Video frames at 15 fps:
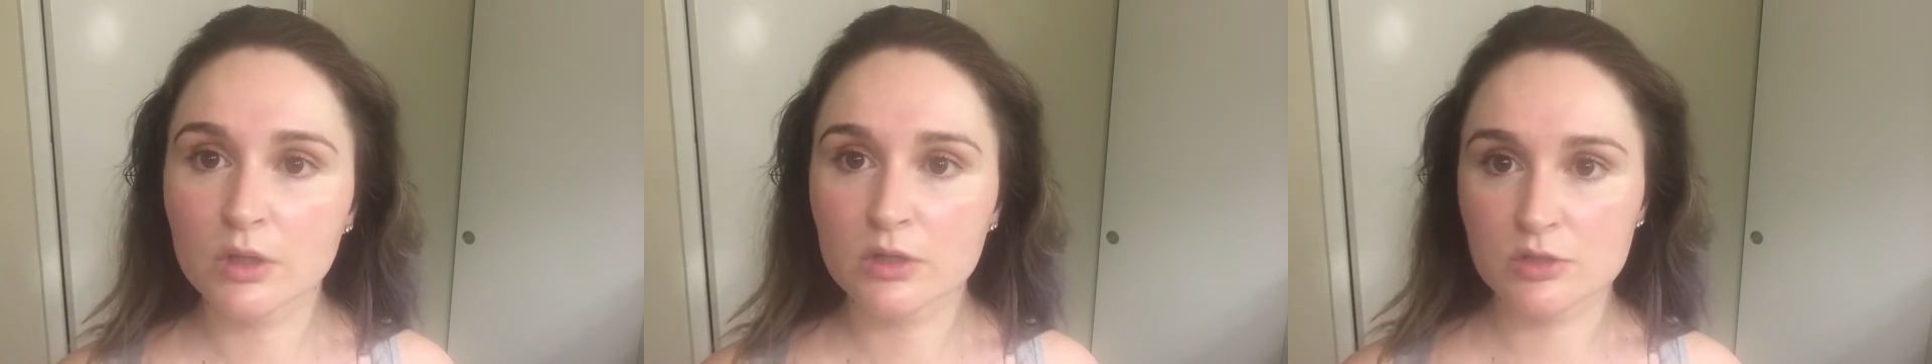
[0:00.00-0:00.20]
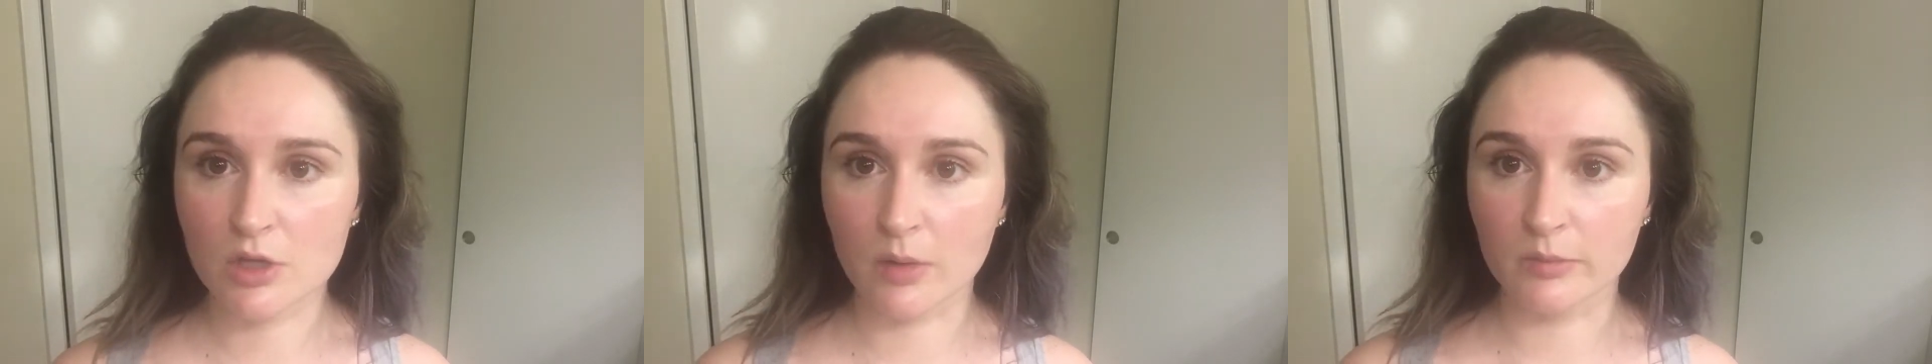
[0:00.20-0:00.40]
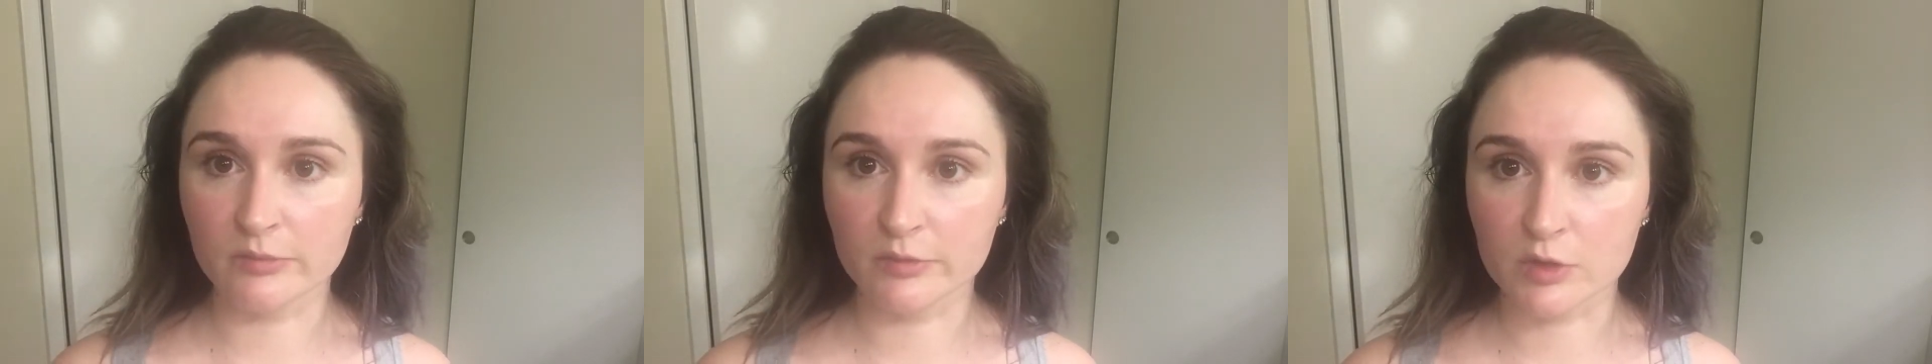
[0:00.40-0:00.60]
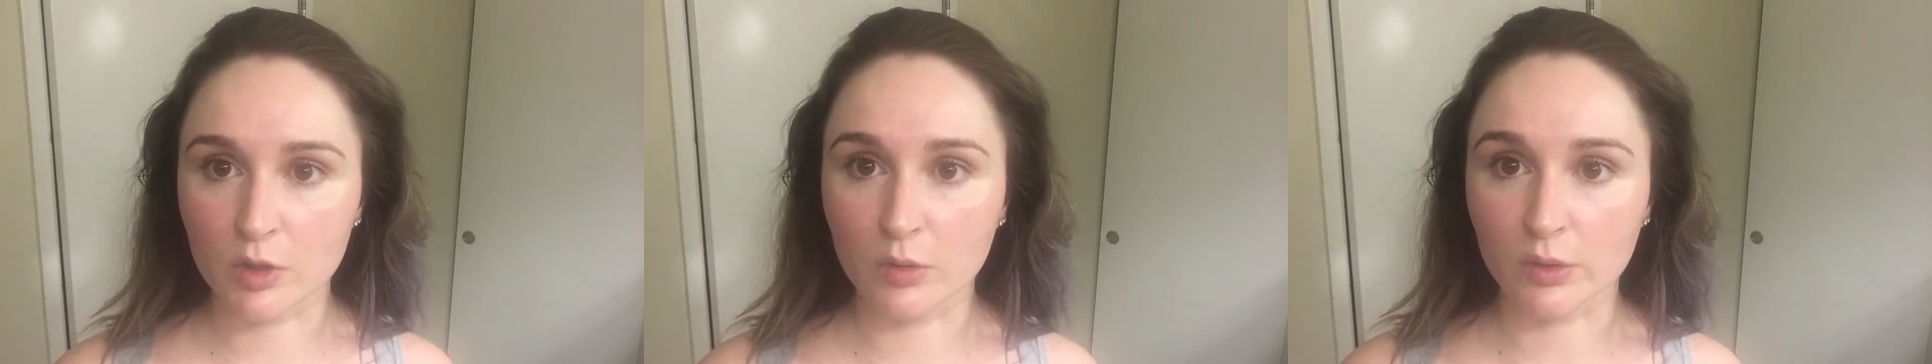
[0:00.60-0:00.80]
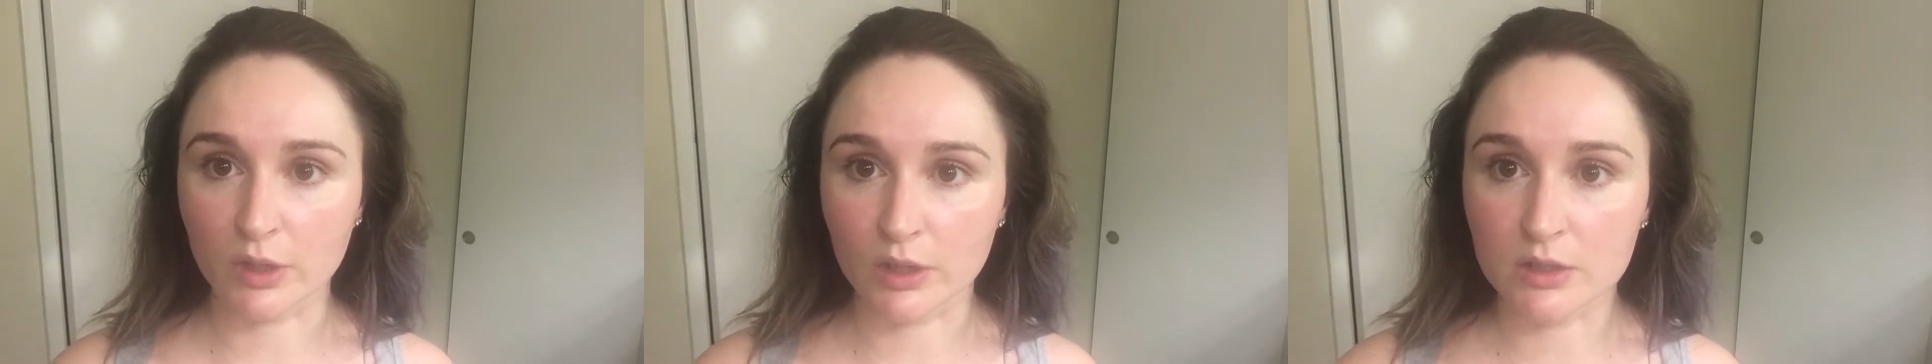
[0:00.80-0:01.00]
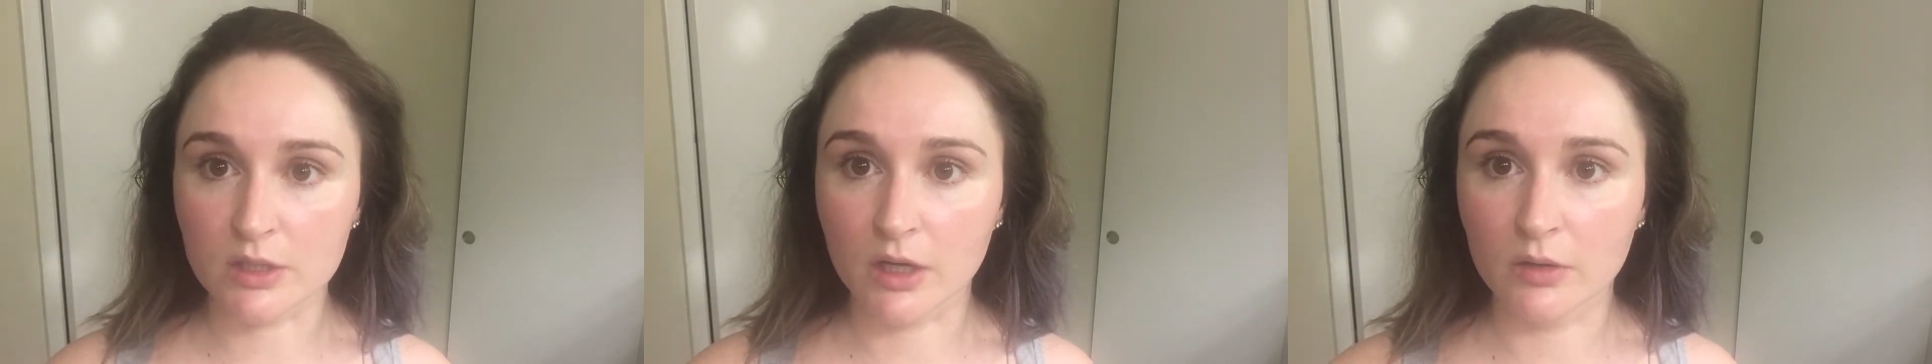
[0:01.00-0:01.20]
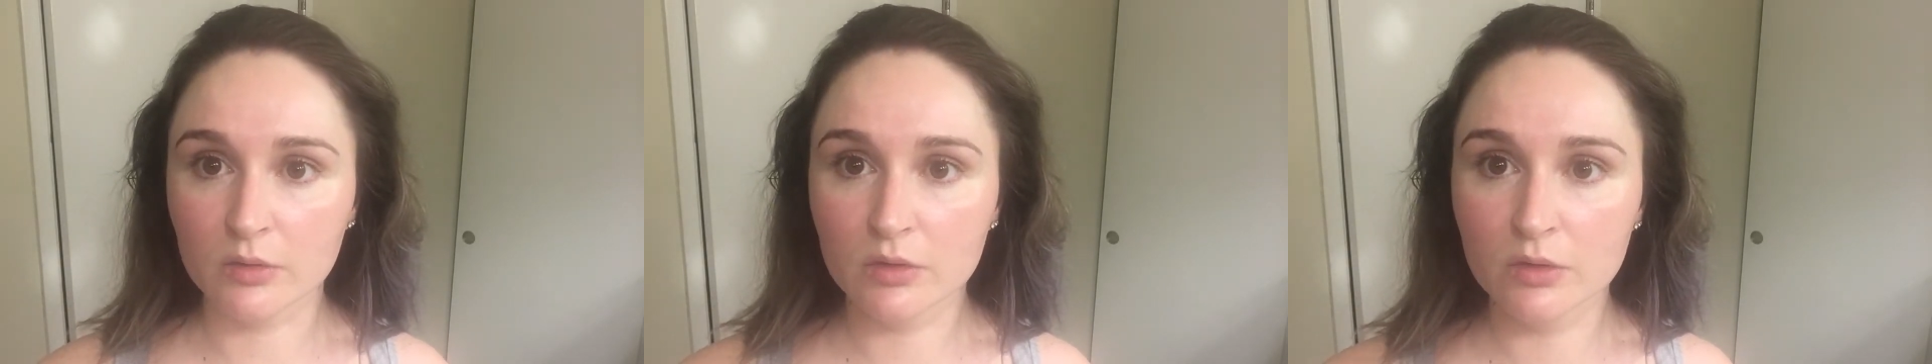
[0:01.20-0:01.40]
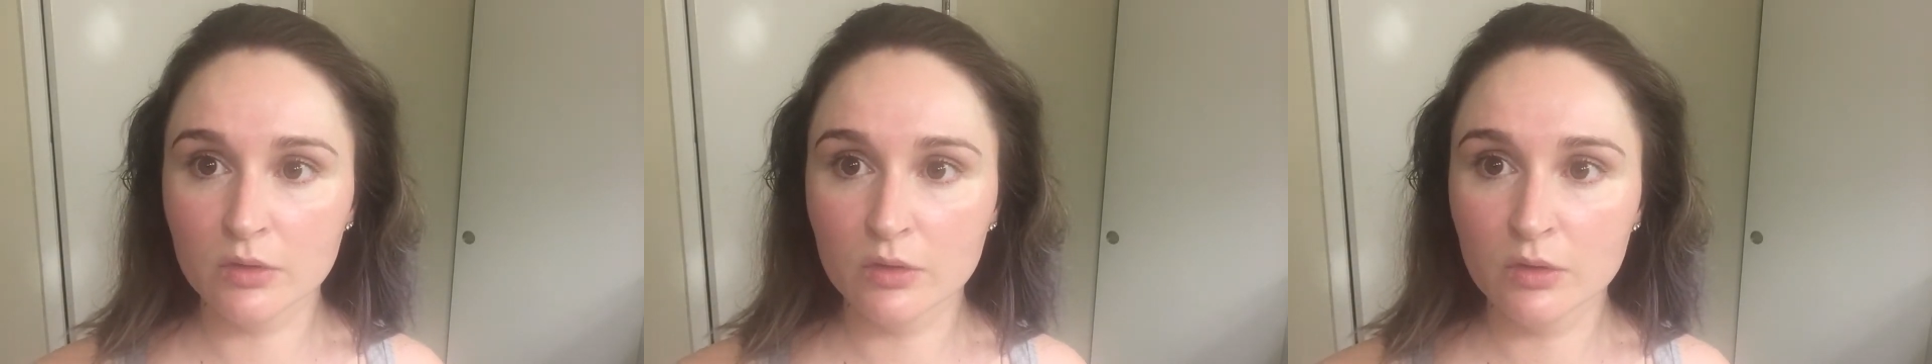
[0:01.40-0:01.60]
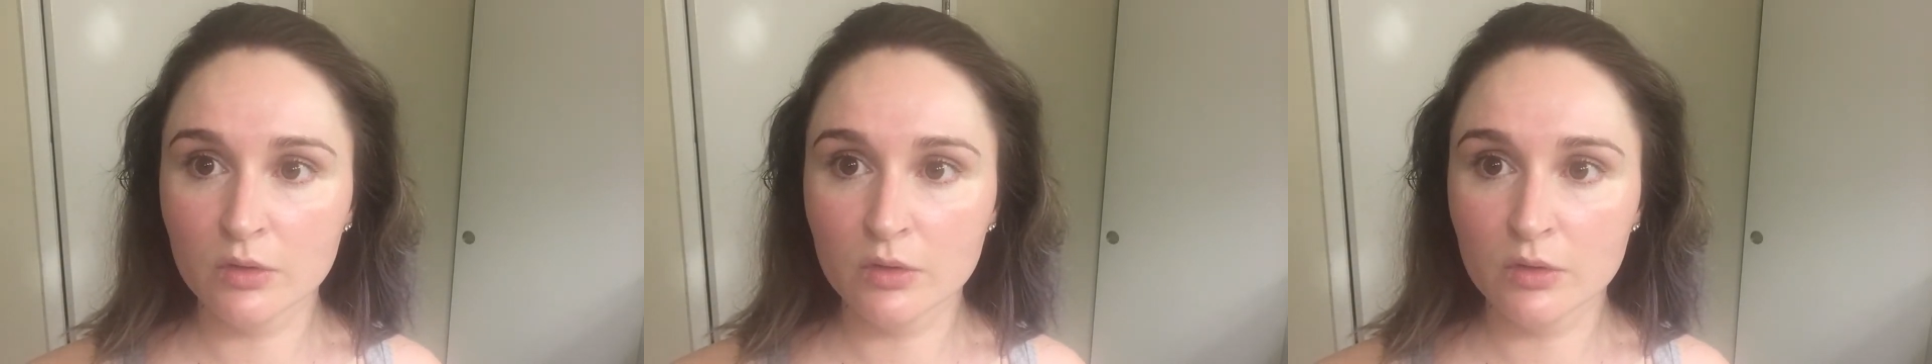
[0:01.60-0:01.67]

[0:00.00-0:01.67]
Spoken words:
good job of toning it down.